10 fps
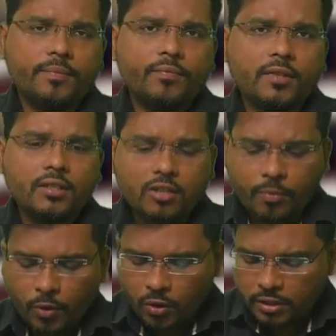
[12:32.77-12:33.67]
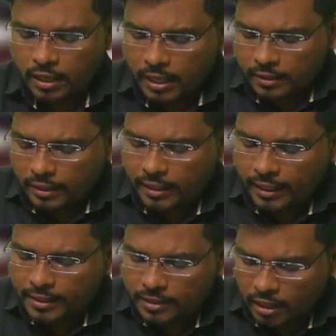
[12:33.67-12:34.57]
suppose the lease
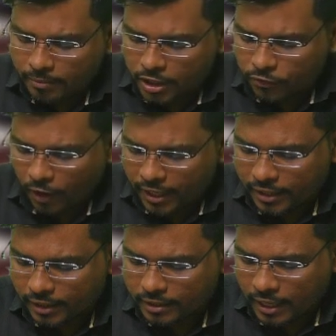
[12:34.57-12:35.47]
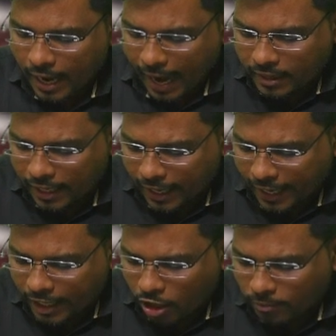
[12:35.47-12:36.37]
term is 5 years, at the end
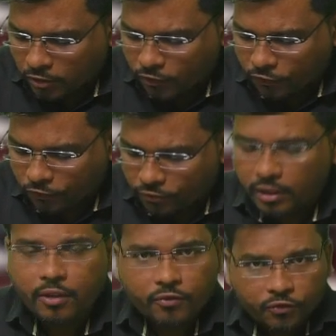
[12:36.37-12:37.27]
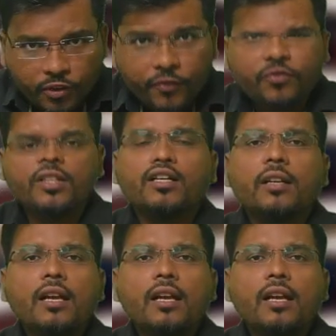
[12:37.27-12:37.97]
of the 5th year,